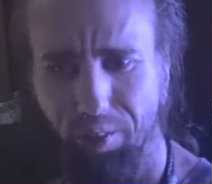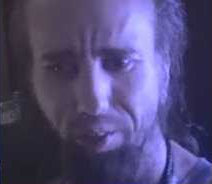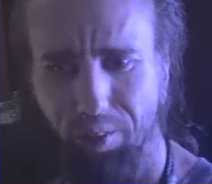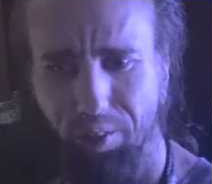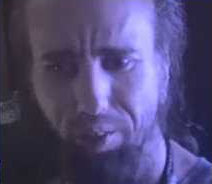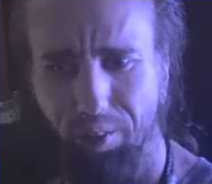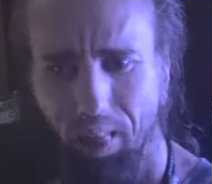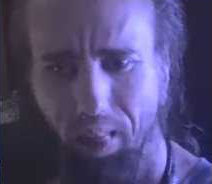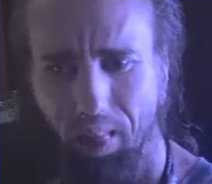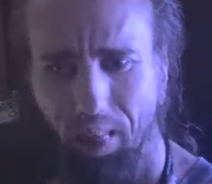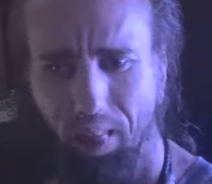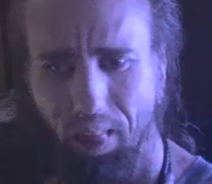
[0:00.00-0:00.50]

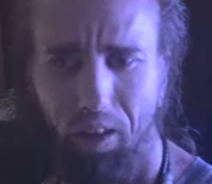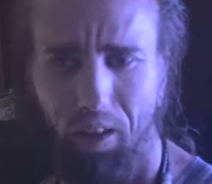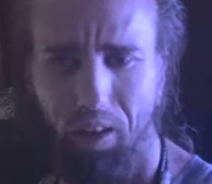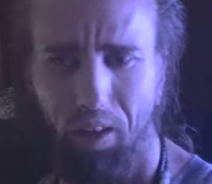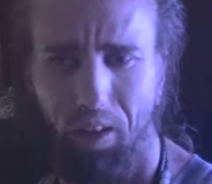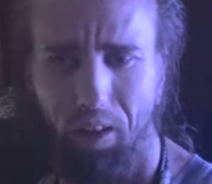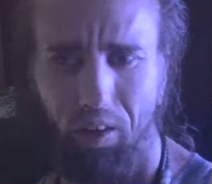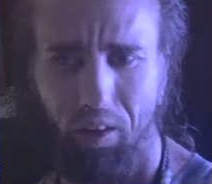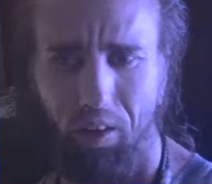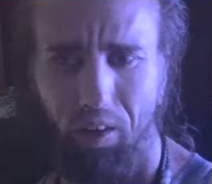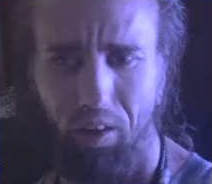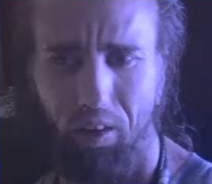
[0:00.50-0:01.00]

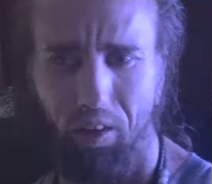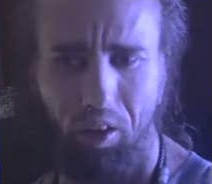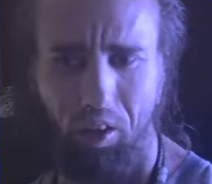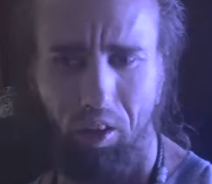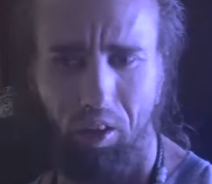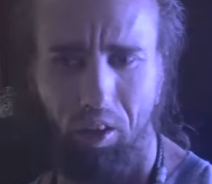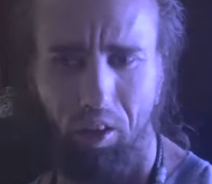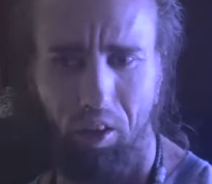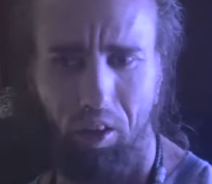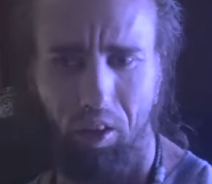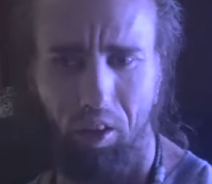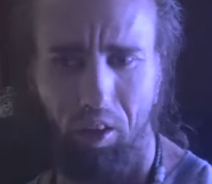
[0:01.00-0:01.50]

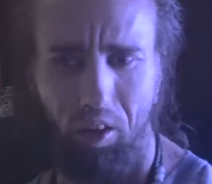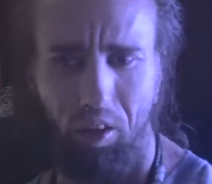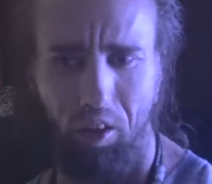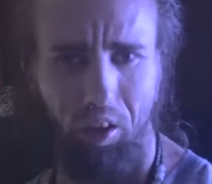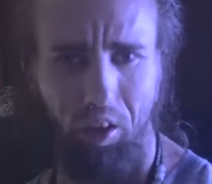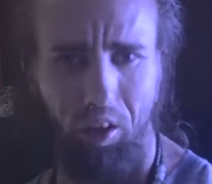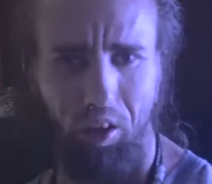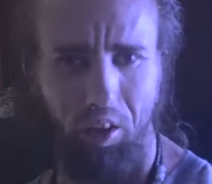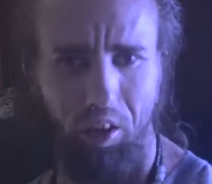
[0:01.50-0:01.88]
No one is speaking in this clip.